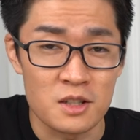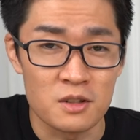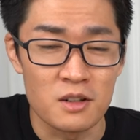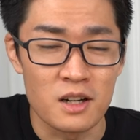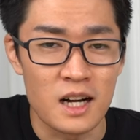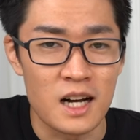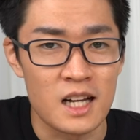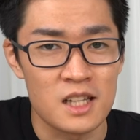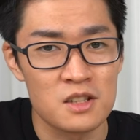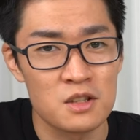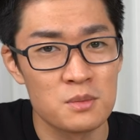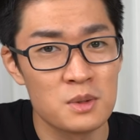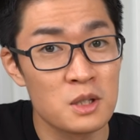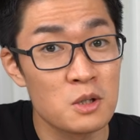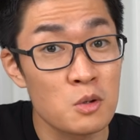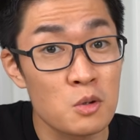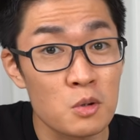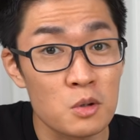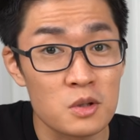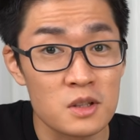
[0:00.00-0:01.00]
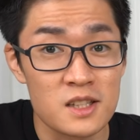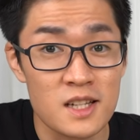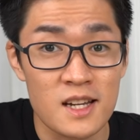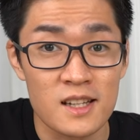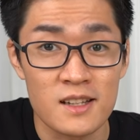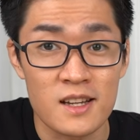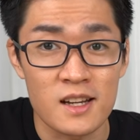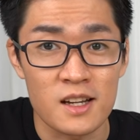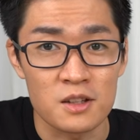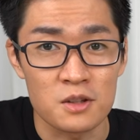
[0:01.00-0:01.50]
and one of them is that the
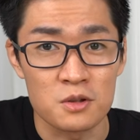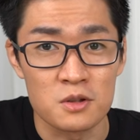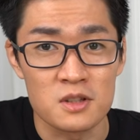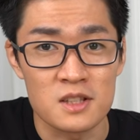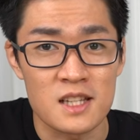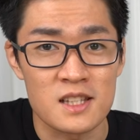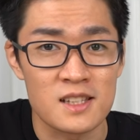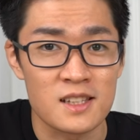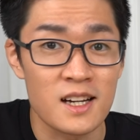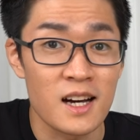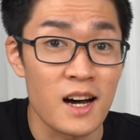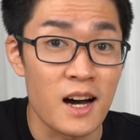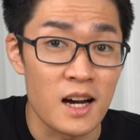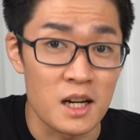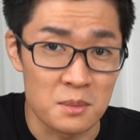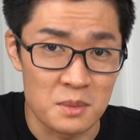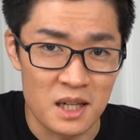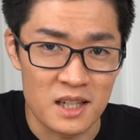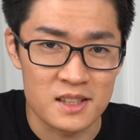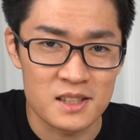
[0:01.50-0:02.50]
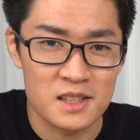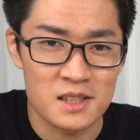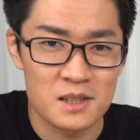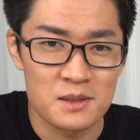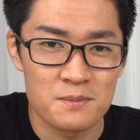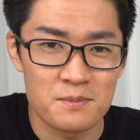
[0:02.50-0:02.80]
engineers were being playful.